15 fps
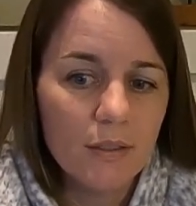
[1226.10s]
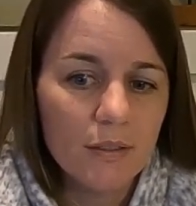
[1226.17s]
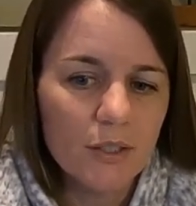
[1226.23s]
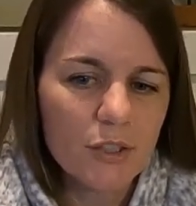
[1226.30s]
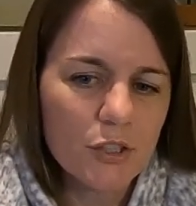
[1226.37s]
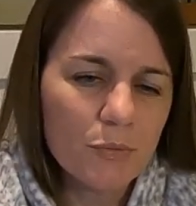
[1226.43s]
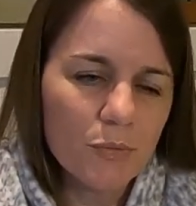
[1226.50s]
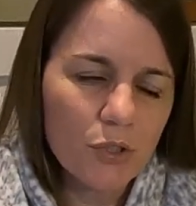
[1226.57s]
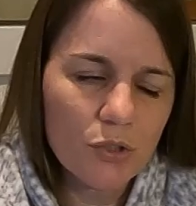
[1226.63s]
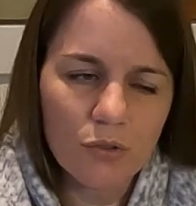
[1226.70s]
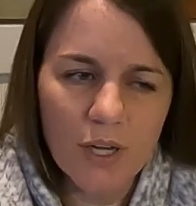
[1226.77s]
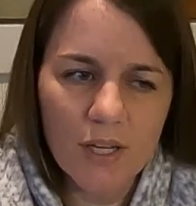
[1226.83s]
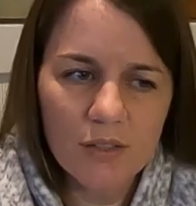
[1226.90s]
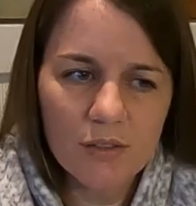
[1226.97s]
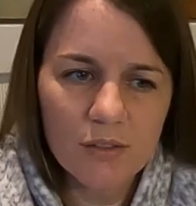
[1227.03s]
there's some
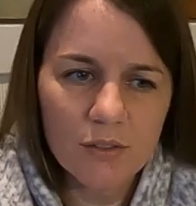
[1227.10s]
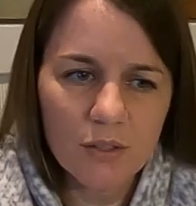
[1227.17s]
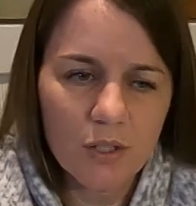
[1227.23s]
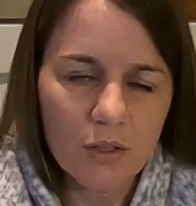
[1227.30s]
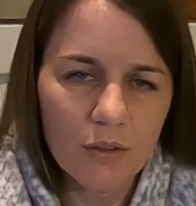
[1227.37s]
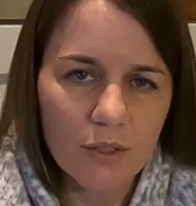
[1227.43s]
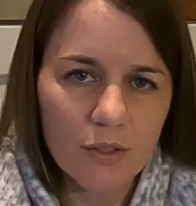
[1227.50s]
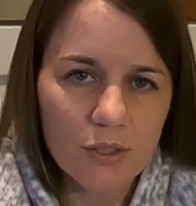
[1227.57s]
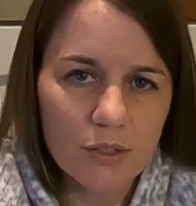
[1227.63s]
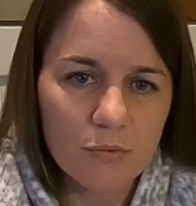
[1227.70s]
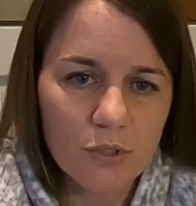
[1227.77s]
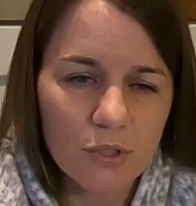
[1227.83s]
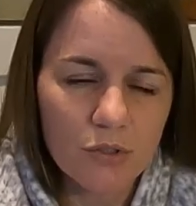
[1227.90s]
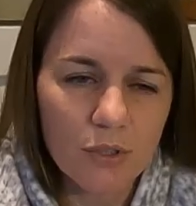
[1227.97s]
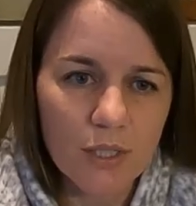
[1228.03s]
stress, you know, there's some
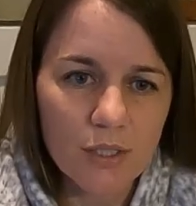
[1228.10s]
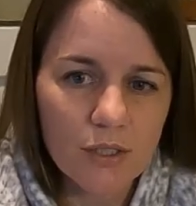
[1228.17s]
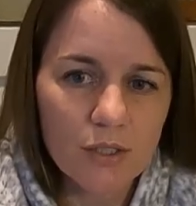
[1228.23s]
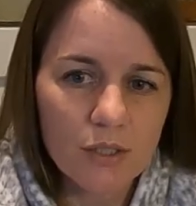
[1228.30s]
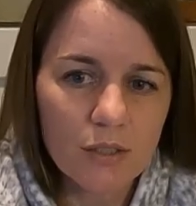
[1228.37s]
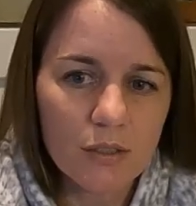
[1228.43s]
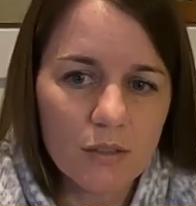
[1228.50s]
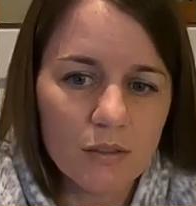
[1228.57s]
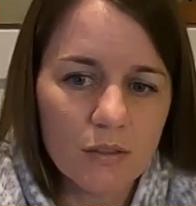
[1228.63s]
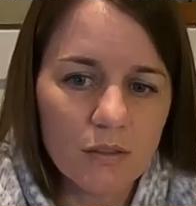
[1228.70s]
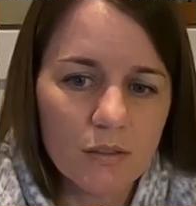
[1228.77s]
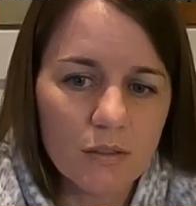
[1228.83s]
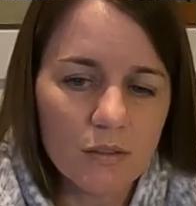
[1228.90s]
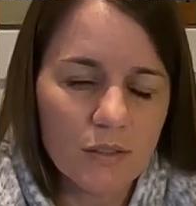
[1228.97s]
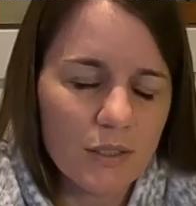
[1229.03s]
stress
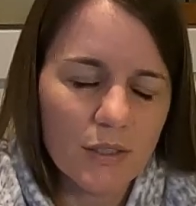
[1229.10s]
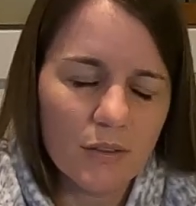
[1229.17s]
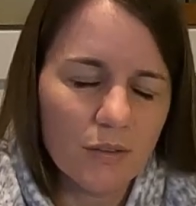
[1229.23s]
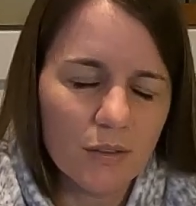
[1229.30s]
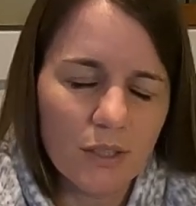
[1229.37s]
still.